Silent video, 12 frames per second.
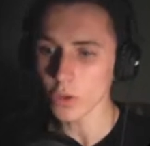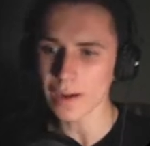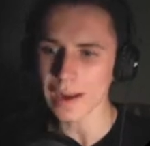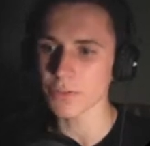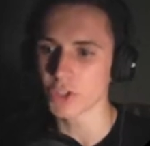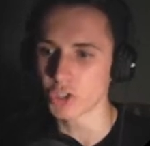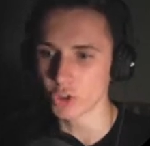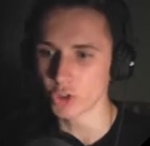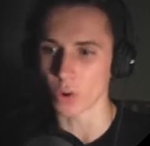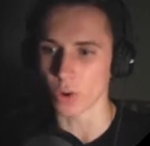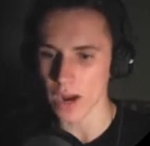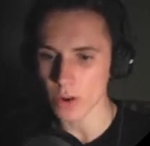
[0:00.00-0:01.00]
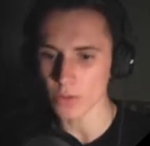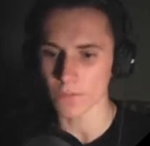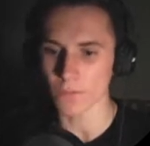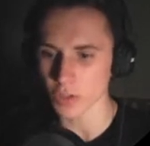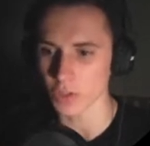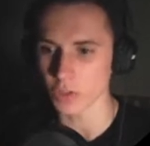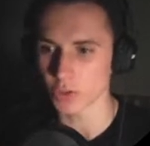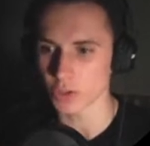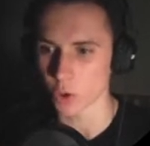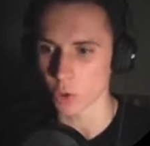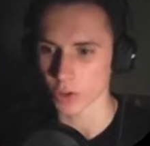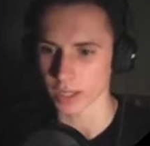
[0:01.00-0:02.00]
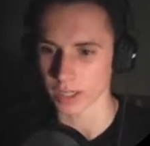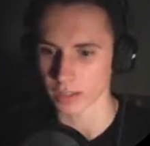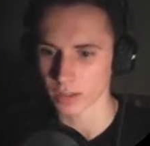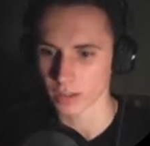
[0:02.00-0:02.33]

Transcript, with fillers: don't have a jaw. How the fuck are you talking?